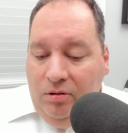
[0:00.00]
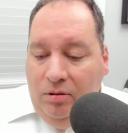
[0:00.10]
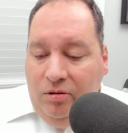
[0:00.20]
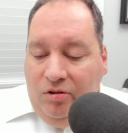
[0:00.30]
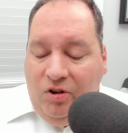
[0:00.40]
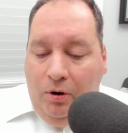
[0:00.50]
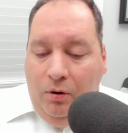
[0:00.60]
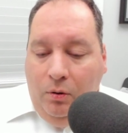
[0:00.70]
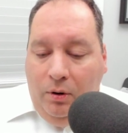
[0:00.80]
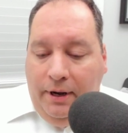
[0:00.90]

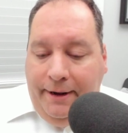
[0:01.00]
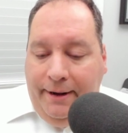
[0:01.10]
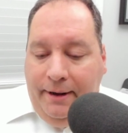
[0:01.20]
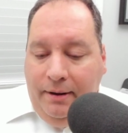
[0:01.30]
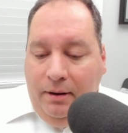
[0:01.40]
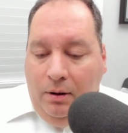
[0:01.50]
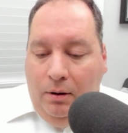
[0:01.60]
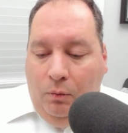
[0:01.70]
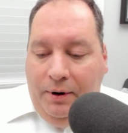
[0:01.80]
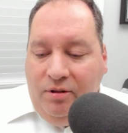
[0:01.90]
So
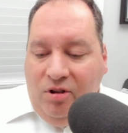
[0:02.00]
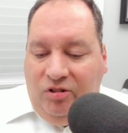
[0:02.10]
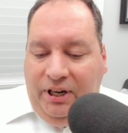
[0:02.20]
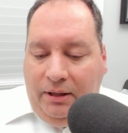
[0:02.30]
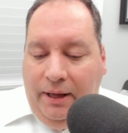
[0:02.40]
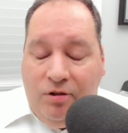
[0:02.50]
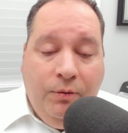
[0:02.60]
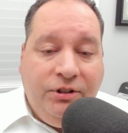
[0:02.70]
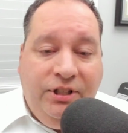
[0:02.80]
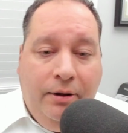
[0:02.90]
what does this tell us?
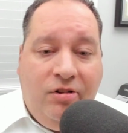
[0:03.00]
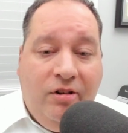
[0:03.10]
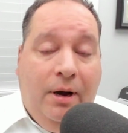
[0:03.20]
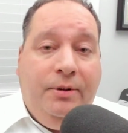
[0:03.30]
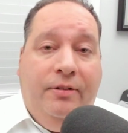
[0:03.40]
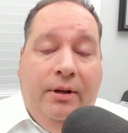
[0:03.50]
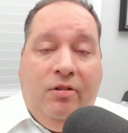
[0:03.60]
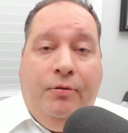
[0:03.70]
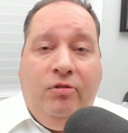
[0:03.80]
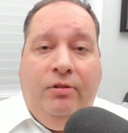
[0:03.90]
Well, it tells us a couple of
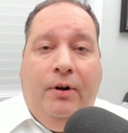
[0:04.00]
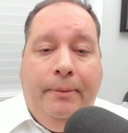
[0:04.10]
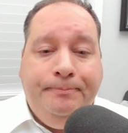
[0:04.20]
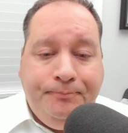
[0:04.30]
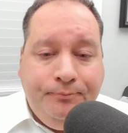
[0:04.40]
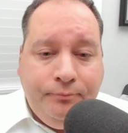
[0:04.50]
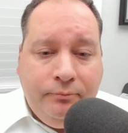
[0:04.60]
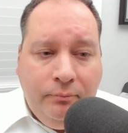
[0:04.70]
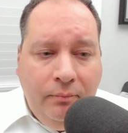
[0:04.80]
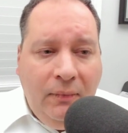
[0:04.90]
things. First of all,
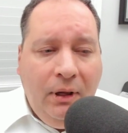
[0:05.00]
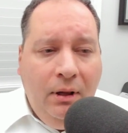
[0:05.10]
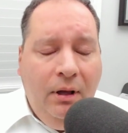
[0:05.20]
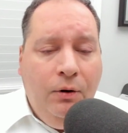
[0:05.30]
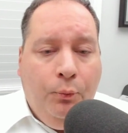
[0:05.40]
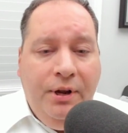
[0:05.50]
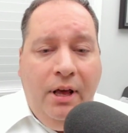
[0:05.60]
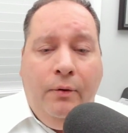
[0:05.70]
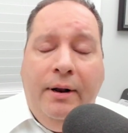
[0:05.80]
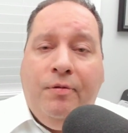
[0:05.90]
it
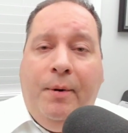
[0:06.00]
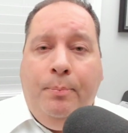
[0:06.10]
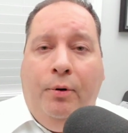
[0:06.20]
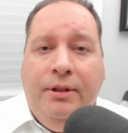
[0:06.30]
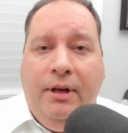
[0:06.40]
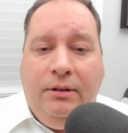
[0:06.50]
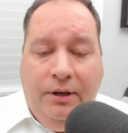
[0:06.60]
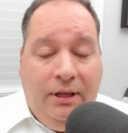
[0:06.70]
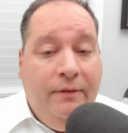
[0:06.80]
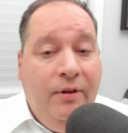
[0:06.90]
reiterates my point that,
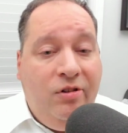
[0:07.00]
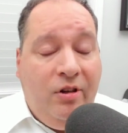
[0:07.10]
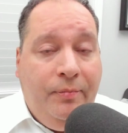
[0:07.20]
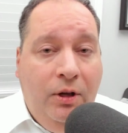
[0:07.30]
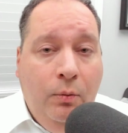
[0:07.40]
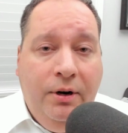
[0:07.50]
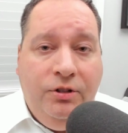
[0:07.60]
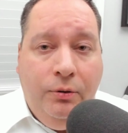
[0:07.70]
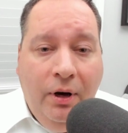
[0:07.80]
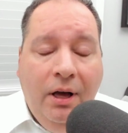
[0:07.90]
look, if this is something you want to
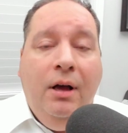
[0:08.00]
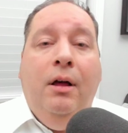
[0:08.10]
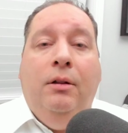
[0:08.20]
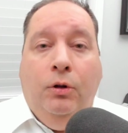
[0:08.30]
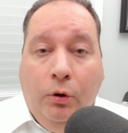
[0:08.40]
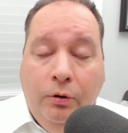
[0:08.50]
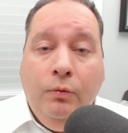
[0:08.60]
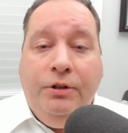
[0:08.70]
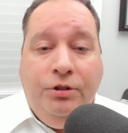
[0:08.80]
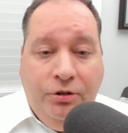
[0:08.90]
do, learn
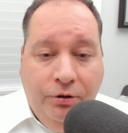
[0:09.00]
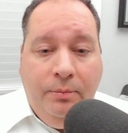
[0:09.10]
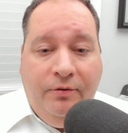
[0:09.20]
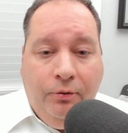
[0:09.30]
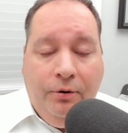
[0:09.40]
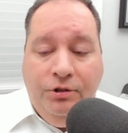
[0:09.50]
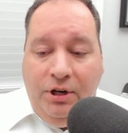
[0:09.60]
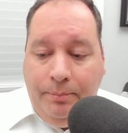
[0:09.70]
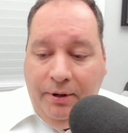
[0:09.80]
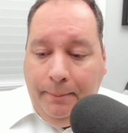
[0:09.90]
what you're doing before you
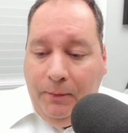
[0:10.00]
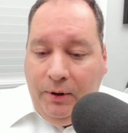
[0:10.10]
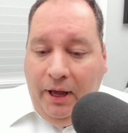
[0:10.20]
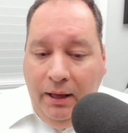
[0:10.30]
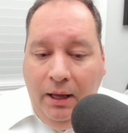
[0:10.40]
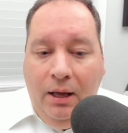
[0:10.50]
jump in, okay?